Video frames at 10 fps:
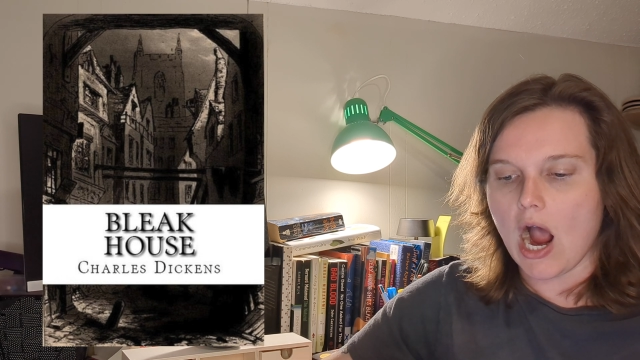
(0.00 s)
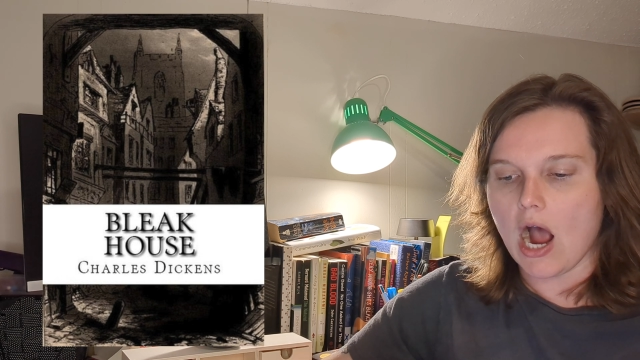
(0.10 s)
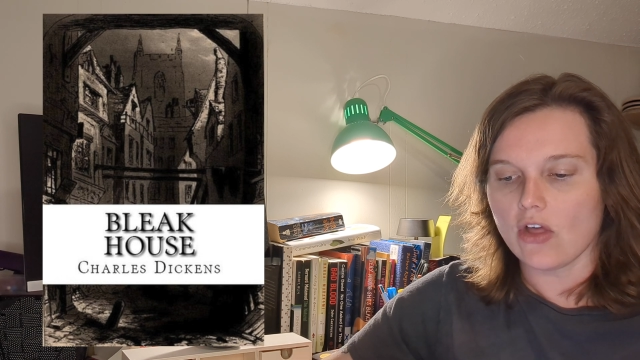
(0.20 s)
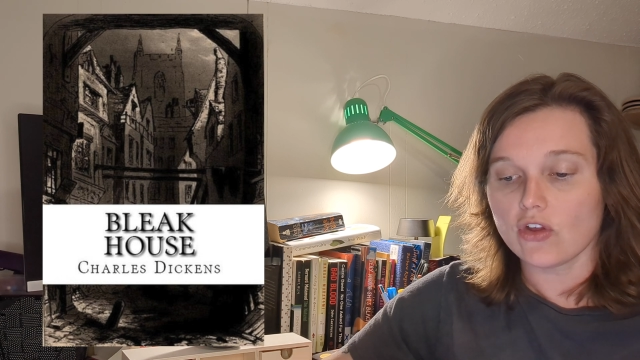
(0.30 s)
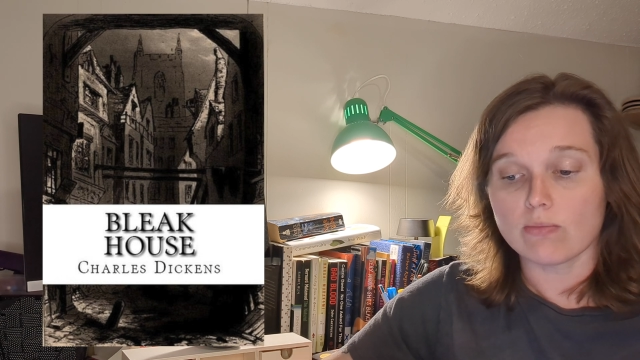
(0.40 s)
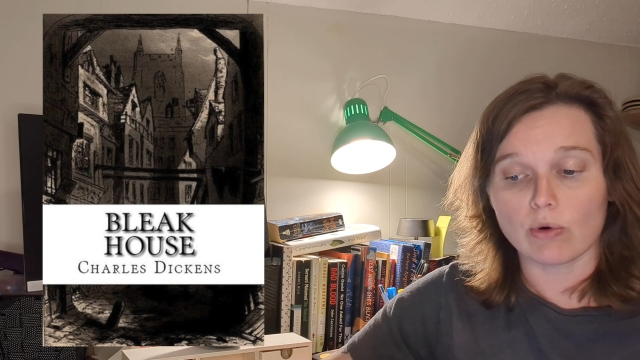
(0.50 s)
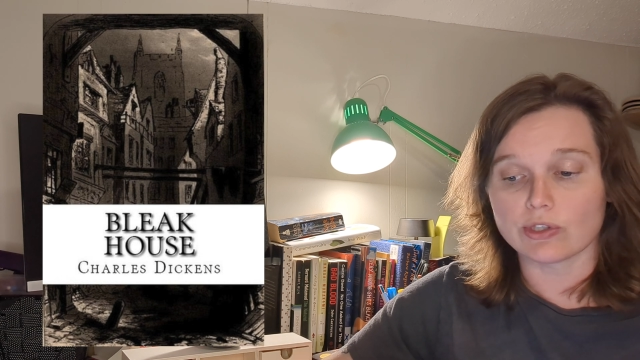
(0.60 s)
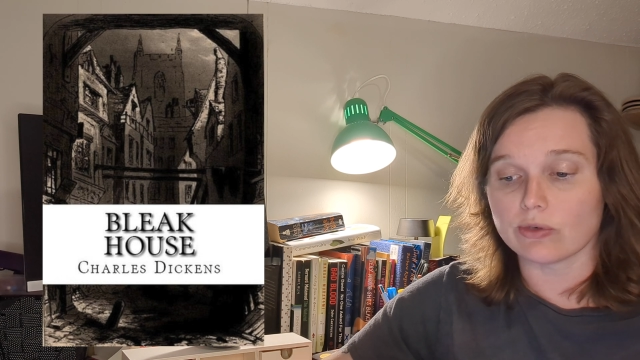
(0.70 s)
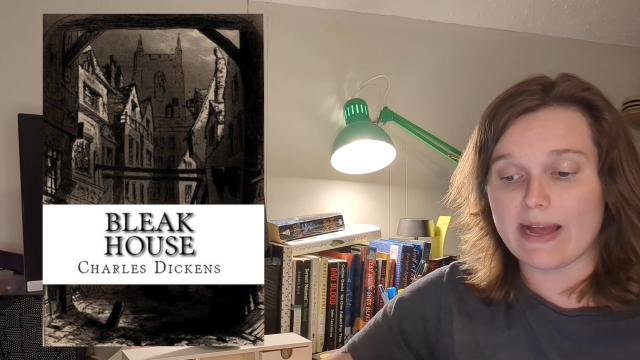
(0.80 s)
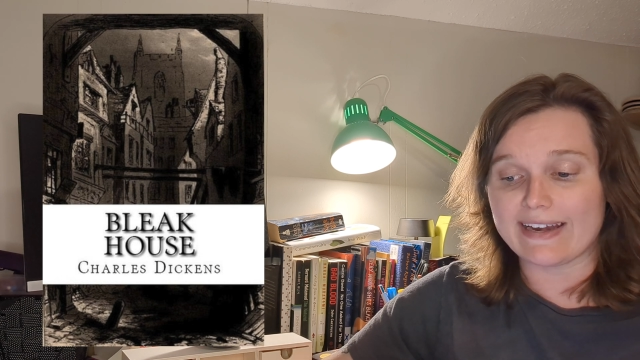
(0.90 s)
other more
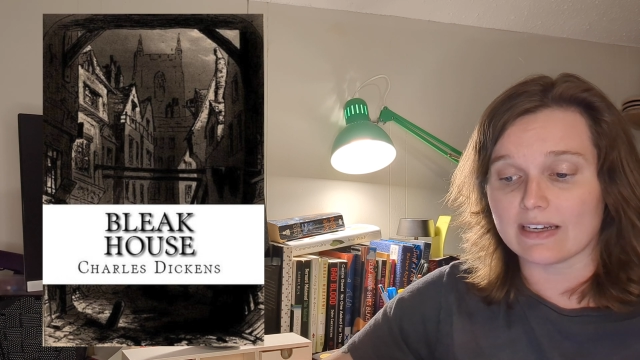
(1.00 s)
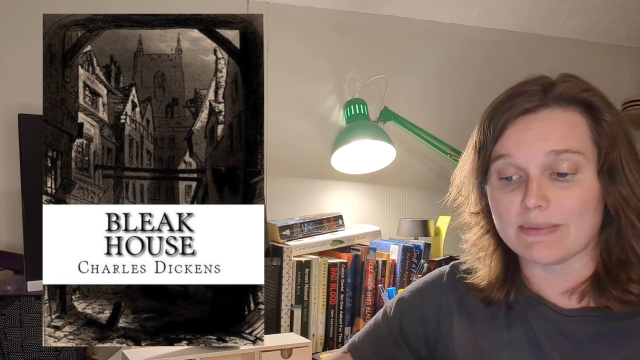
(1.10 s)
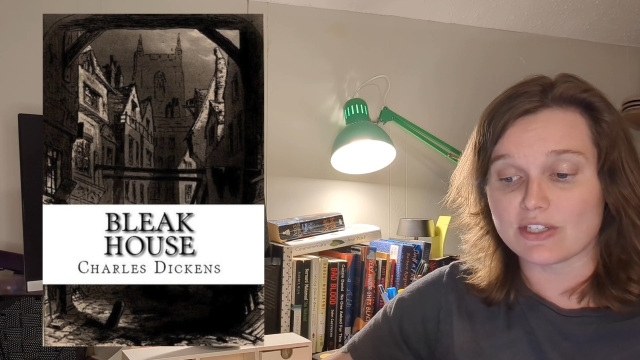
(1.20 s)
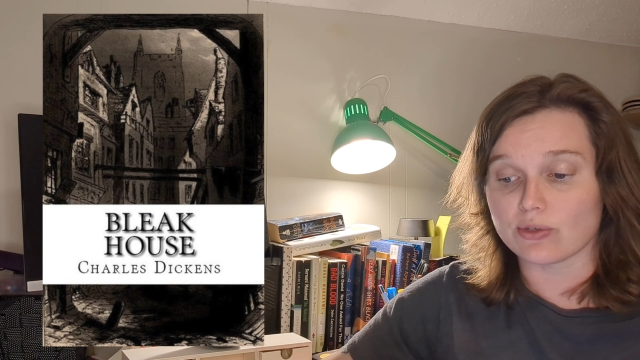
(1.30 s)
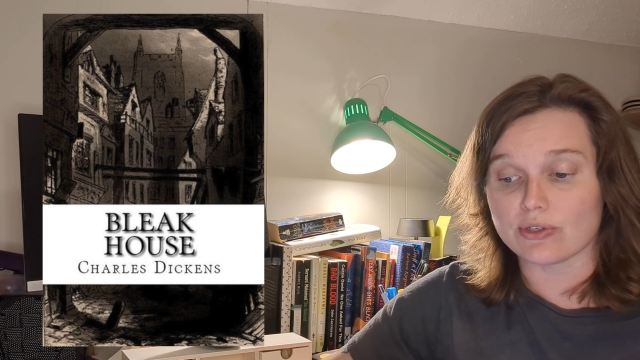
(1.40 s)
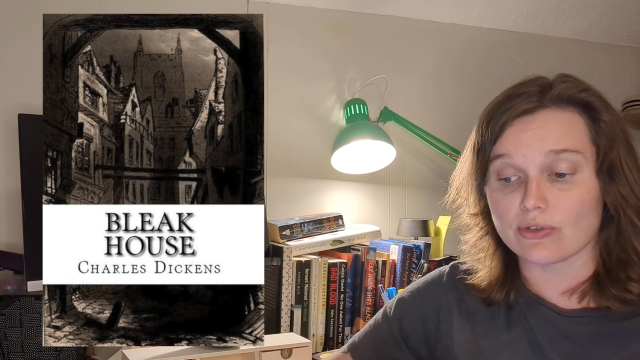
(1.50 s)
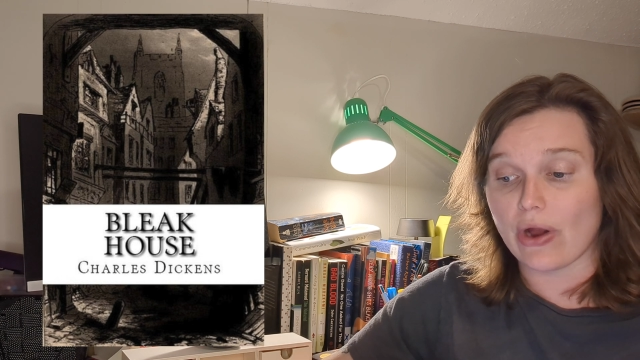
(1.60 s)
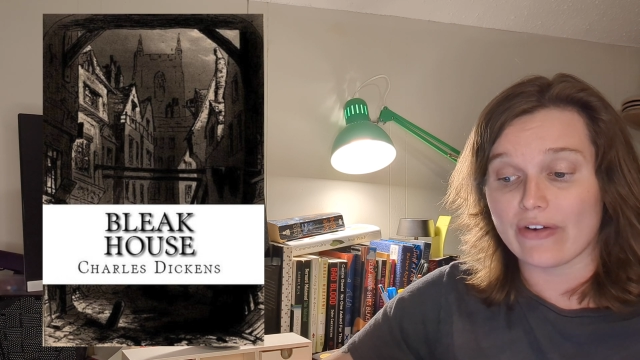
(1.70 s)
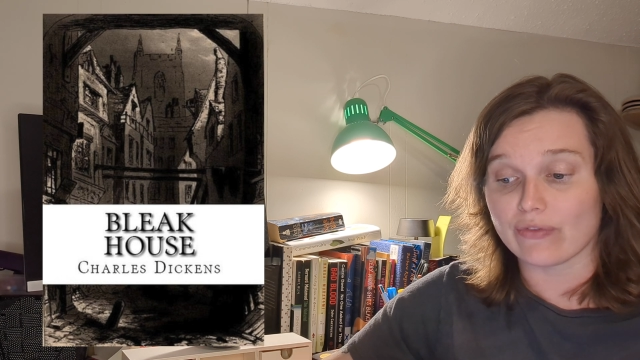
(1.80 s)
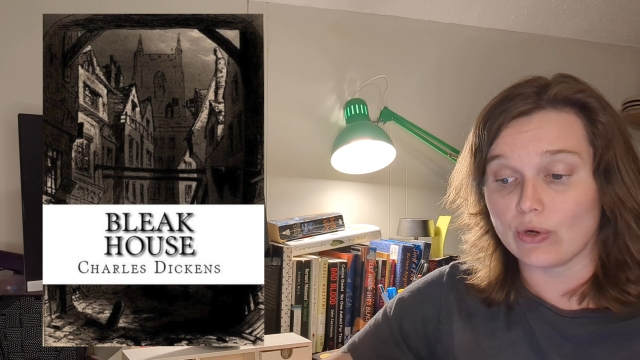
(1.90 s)
dramatic mysteries are
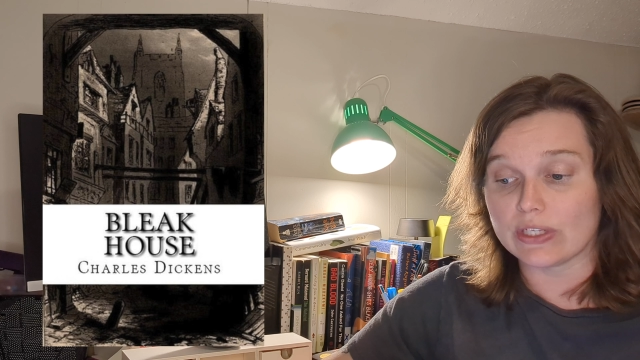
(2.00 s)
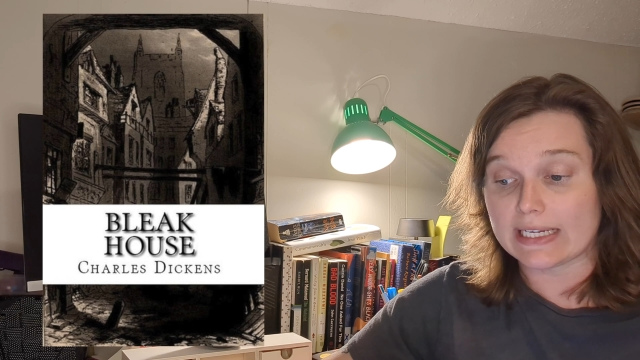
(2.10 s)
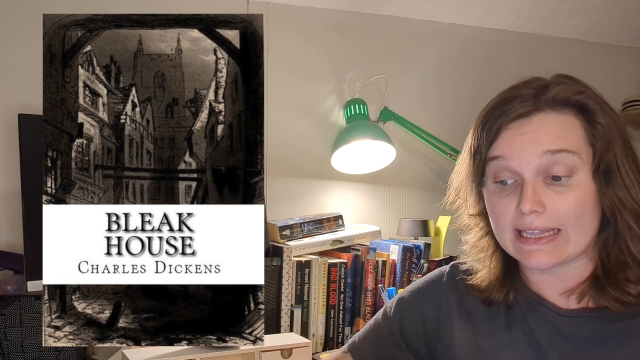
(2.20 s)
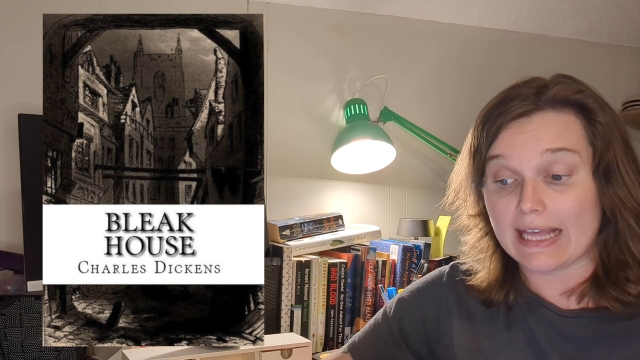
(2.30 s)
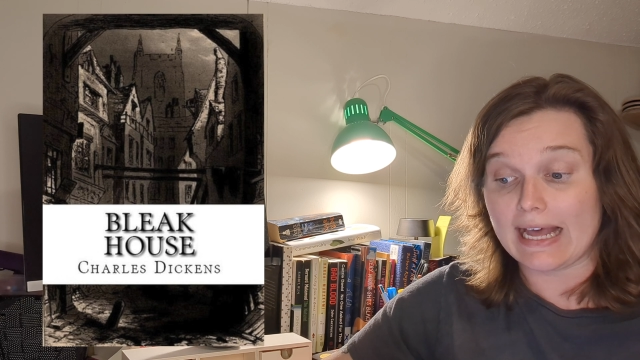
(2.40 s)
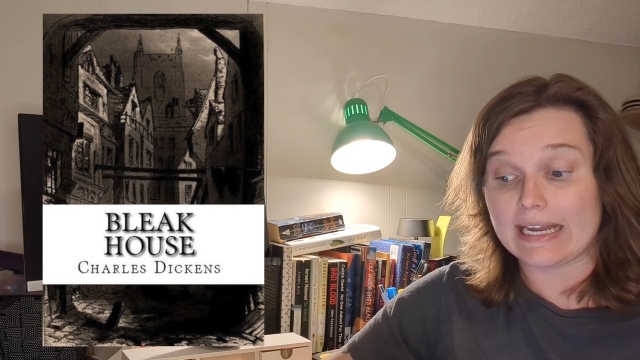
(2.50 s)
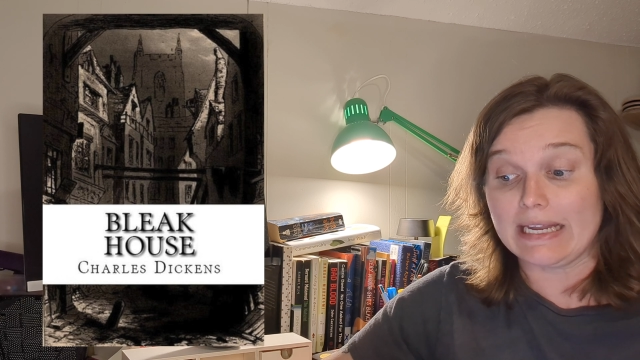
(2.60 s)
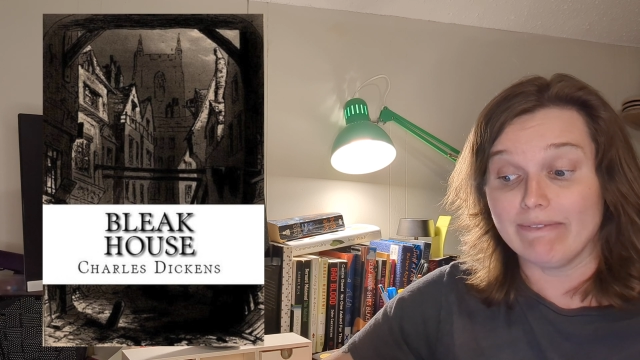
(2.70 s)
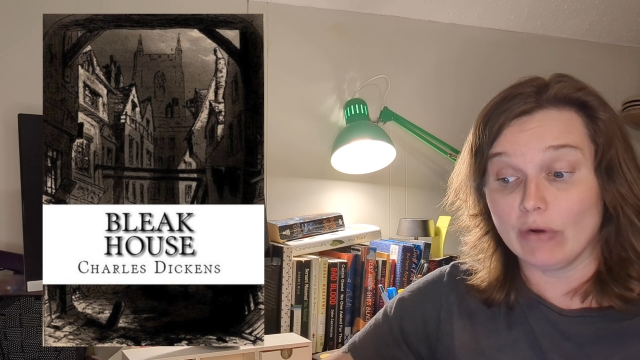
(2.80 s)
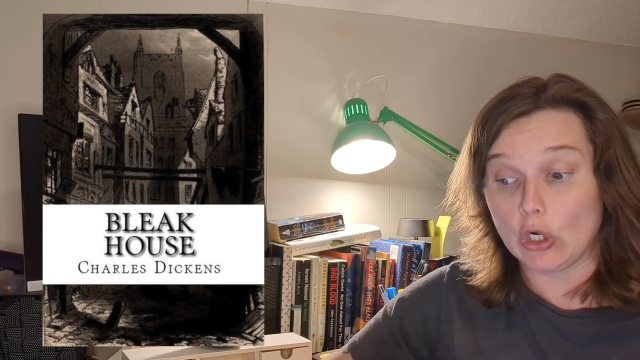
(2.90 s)
unfolding that
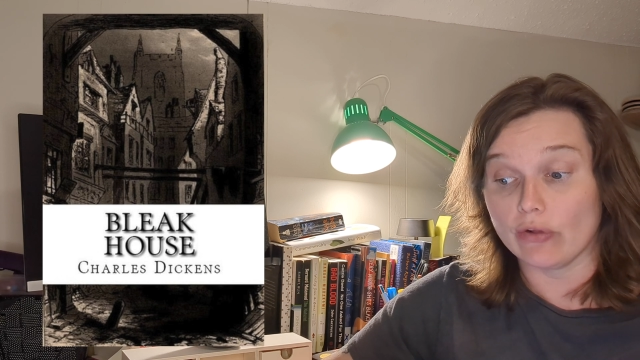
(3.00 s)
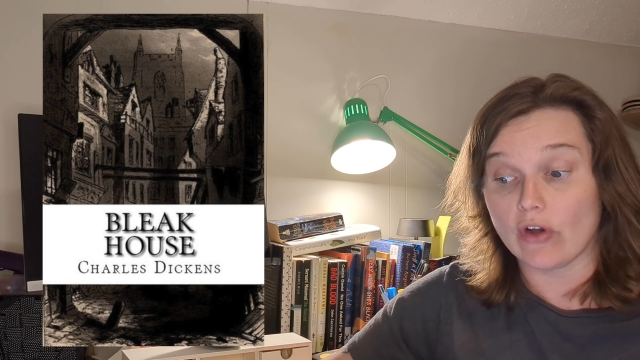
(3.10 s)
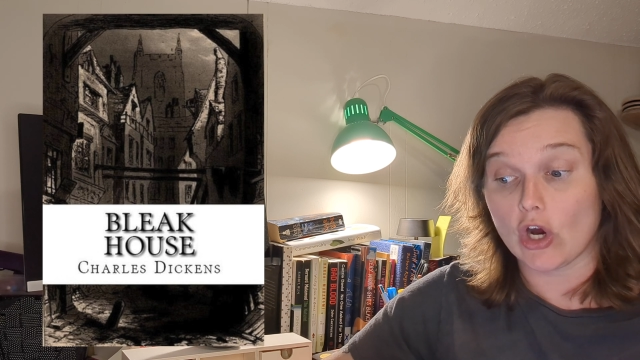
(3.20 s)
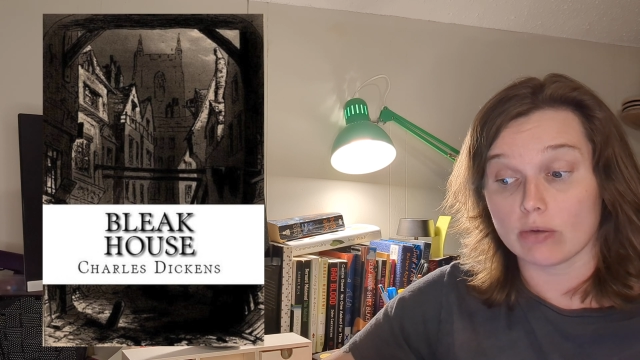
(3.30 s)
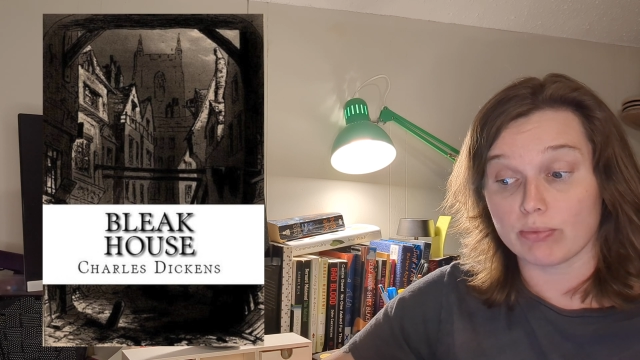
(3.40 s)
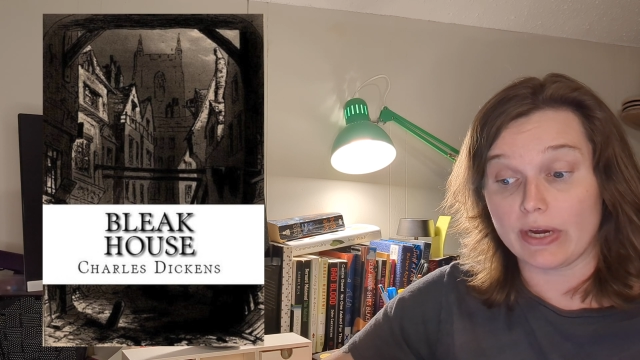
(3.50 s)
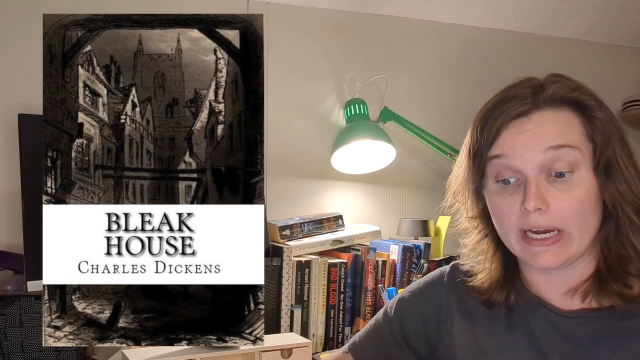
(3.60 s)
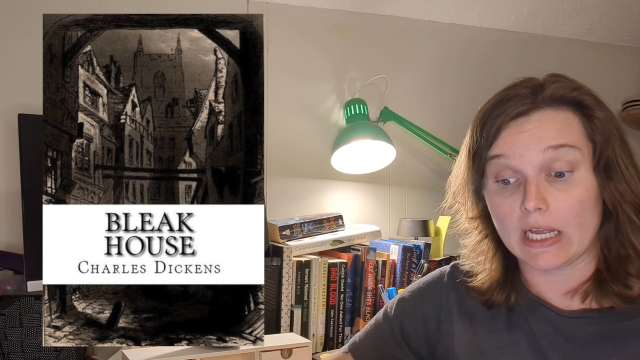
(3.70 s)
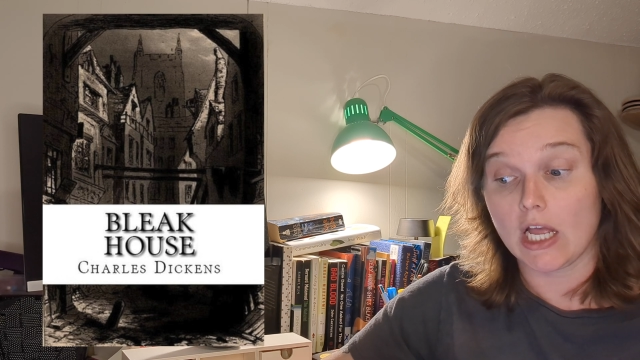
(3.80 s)
involve heartbreak,